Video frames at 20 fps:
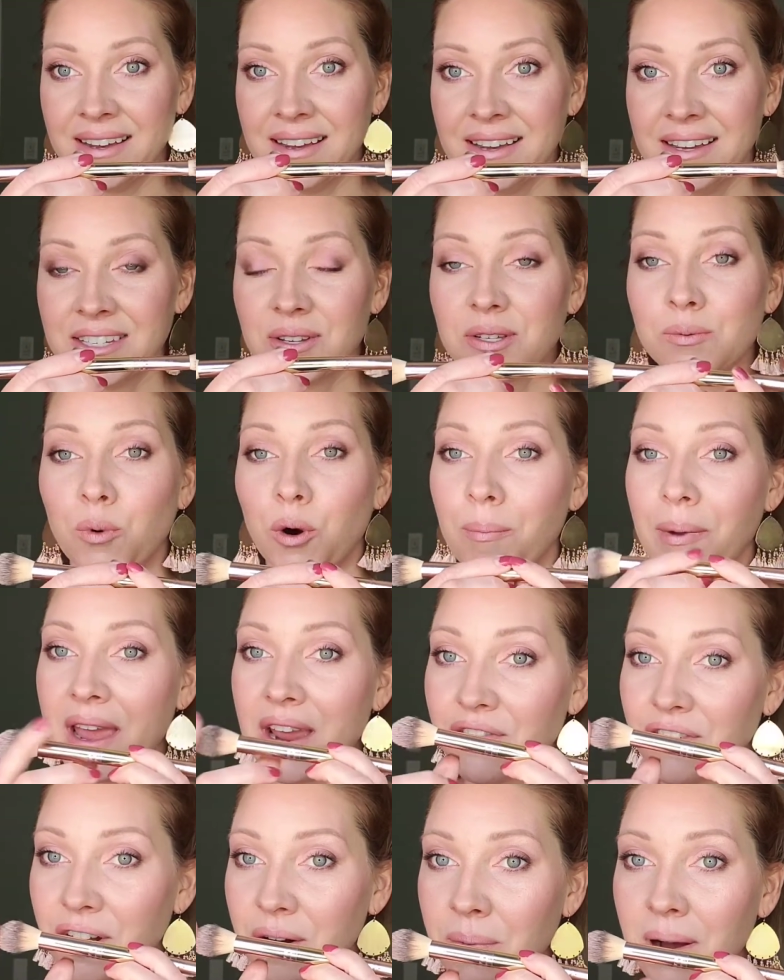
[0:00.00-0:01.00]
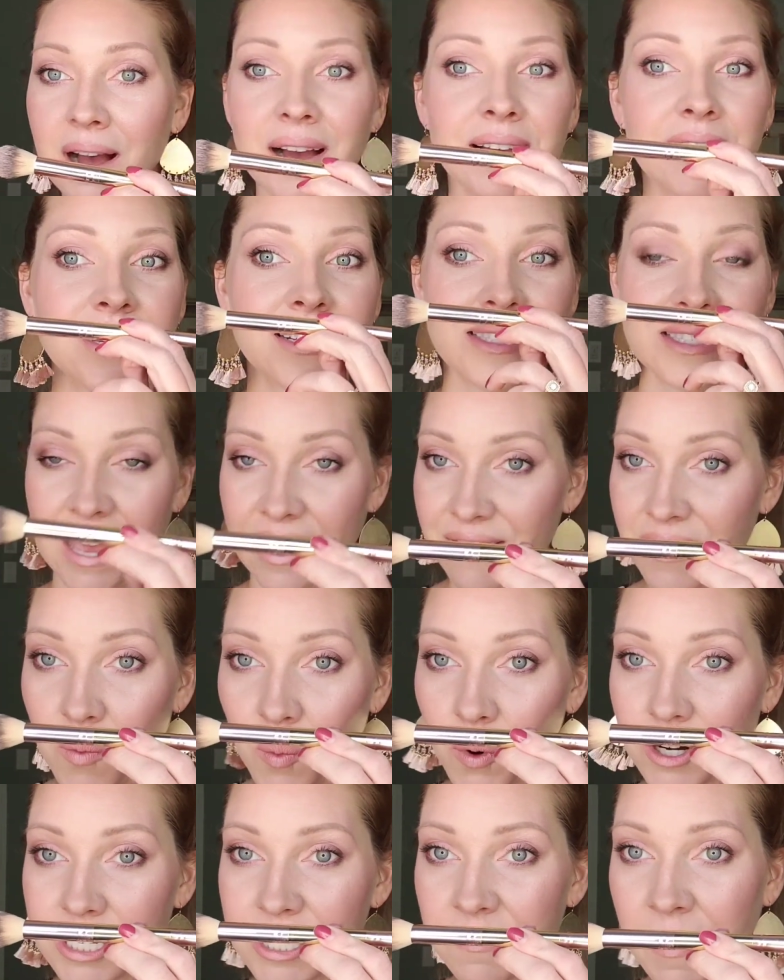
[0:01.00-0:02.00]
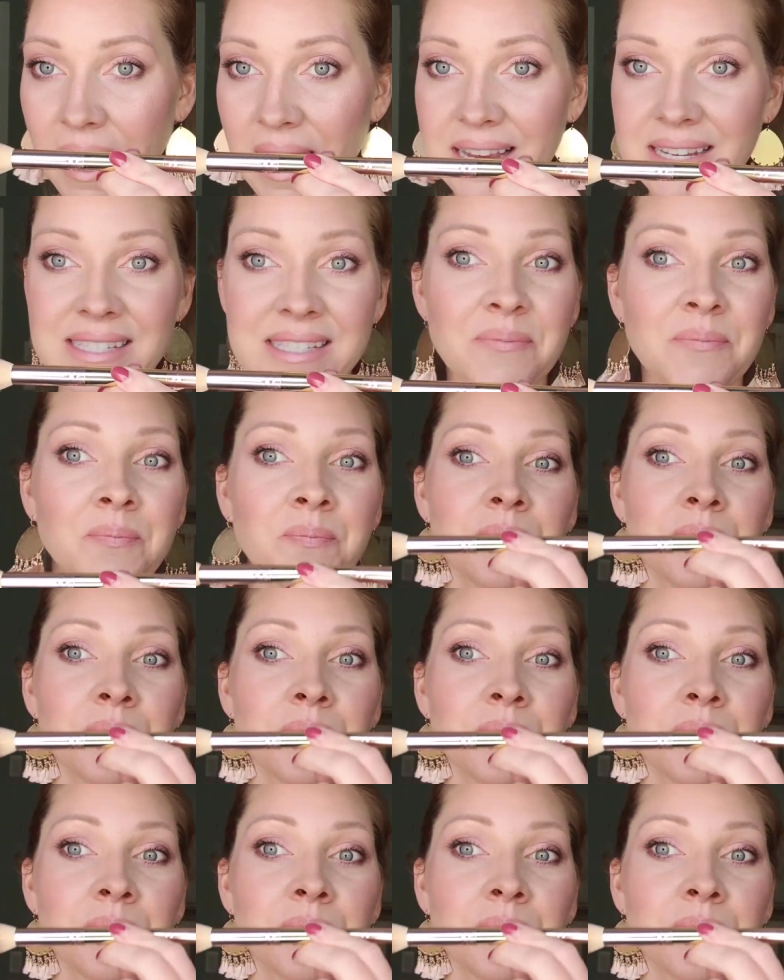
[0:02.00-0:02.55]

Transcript: So it's more bang for your buck, saving more space,